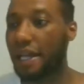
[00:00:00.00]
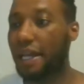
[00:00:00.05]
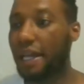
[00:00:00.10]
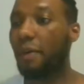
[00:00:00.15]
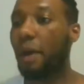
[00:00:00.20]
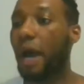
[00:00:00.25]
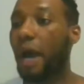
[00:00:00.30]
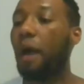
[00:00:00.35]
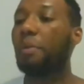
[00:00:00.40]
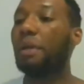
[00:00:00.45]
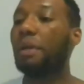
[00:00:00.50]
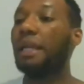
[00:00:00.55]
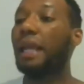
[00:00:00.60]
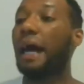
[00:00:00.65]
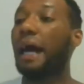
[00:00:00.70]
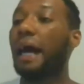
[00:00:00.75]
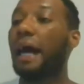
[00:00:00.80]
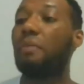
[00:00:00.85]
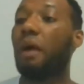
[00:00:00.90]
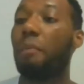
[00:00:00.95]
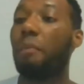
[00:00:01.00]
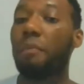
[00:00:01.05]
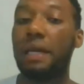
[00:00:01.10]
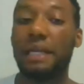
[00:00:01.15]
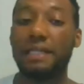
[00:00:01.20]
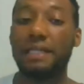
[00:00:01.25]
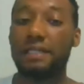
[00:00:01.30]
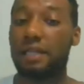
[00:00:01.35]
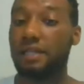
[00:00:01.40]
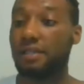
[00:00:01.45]
Anyway, I'll be lying in my bed.
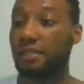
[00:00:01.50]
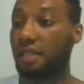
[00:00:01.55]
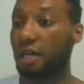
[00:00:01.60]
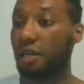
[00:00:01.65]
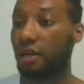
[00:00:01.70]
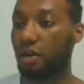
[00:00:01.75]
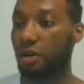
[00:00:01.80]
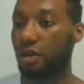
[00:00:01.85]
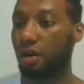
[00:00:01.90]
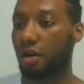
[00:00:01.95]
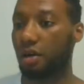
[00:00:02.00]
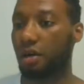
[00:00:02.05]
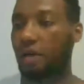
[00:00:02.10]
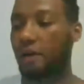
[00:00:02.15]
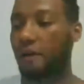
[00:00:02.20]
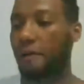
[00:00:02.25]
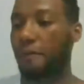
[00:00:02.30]
Let's say it's 10 o'clock.